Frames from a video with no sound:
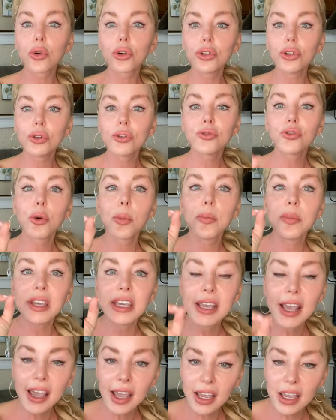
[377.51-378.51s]
more youthful
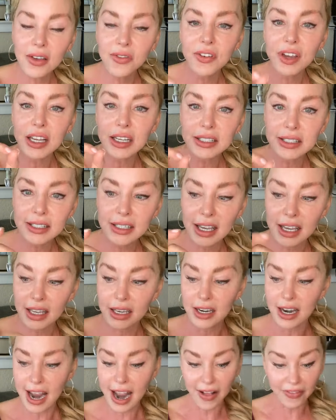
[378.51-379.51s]
behaving
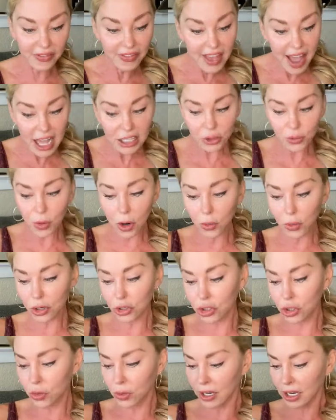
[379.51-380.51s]
skin. And that's what
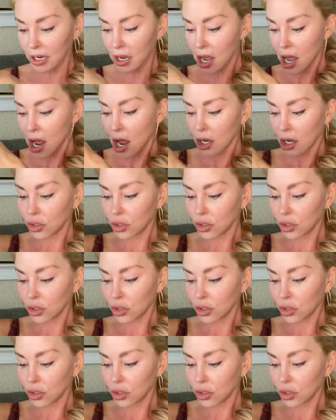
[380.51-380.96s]
we're doing.